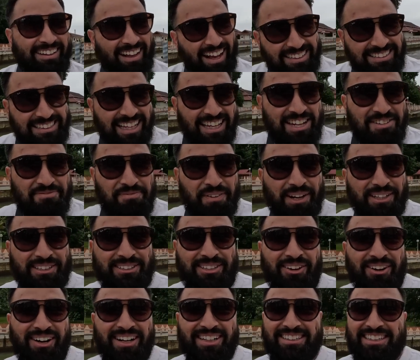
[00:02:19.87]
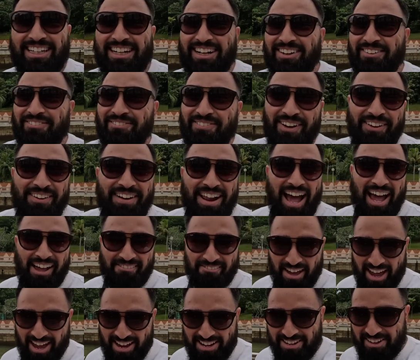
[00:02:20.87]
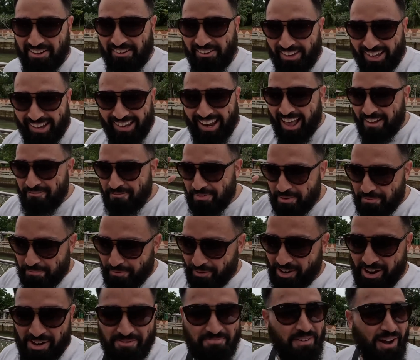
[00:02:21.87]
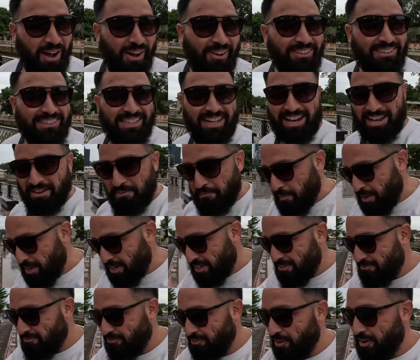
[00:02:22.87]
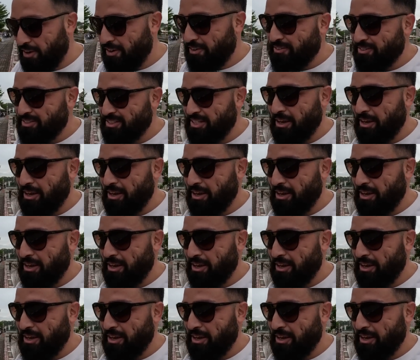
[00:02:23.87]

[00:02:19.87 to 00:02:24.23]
That's how you book tours here in Brunei, man. You yell at people on boats and they book them for you.